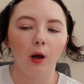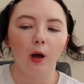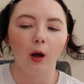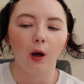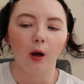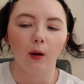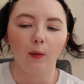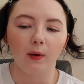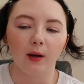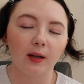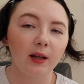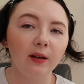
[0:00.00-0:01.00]

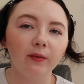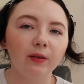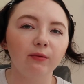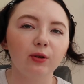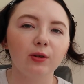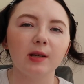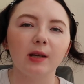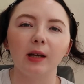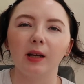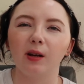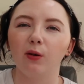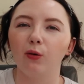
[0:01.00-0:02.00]
like an evening
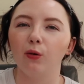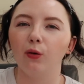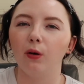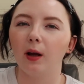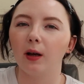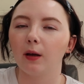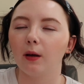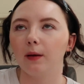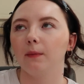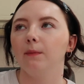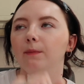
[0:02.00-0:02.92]
routine, or like a